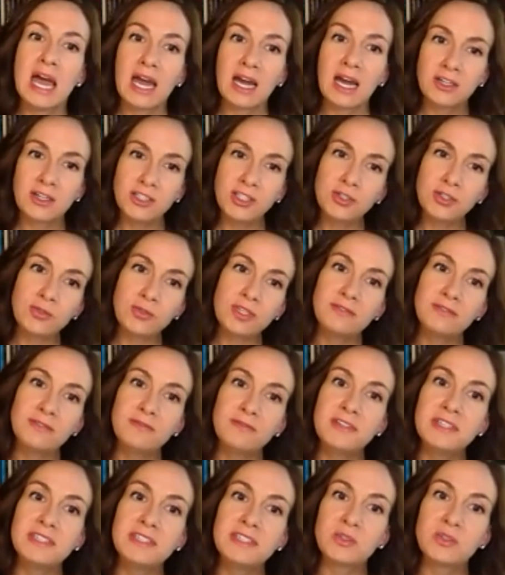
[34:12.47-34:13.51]
How do you
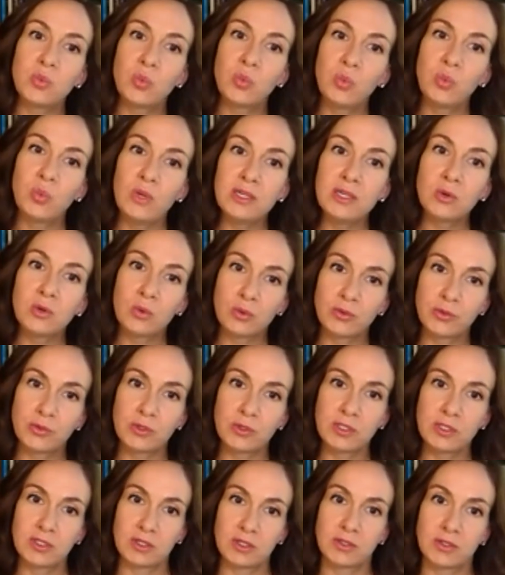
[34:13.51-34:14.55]
convince weak
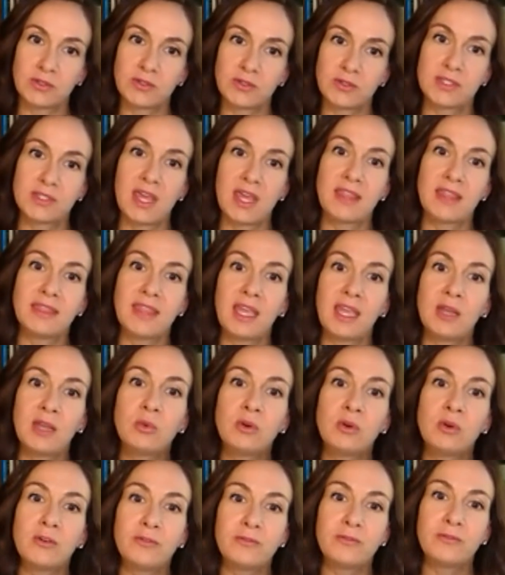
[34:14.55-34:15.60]
older adults that they
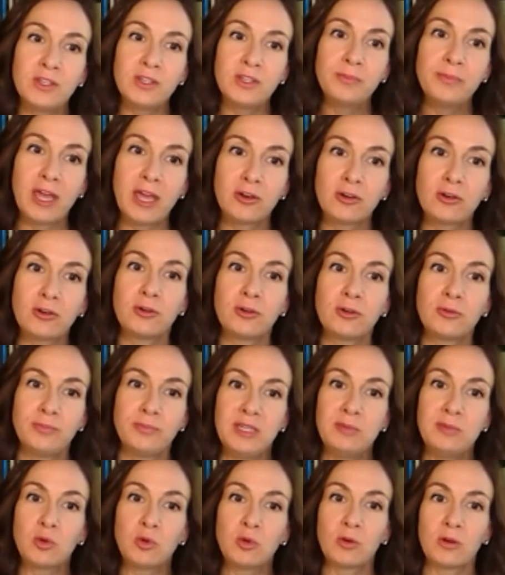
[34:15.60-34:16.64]
will feel better or
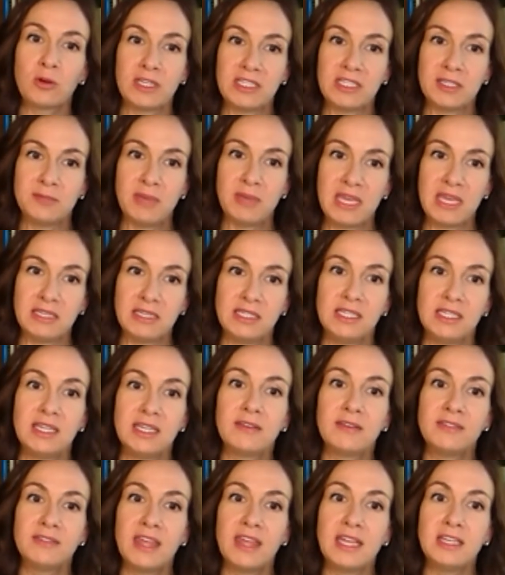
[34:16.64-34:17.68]
be more independent
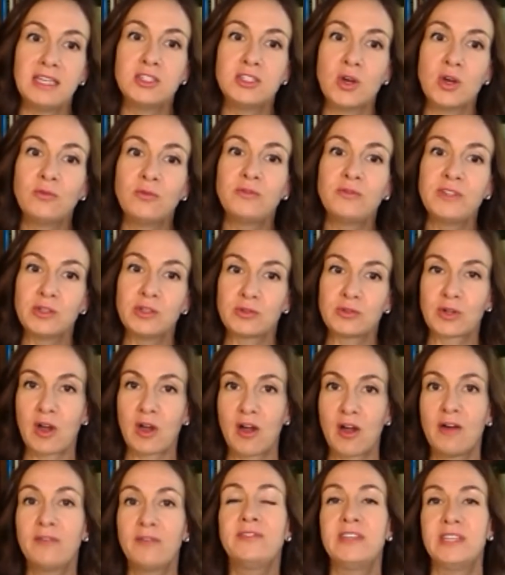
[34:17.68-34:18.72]
if they don't feel
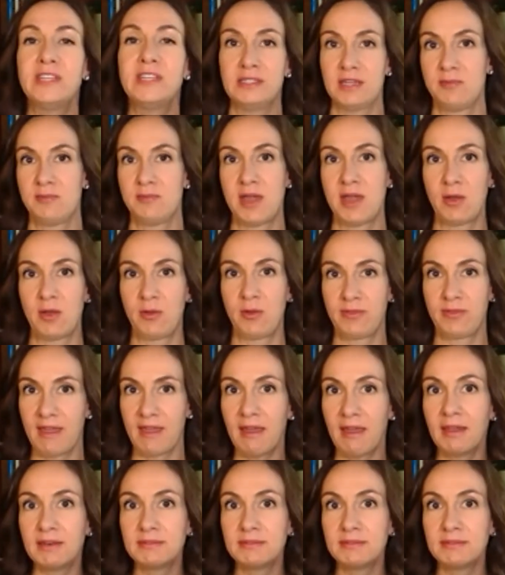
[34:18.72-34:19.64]
confident about that?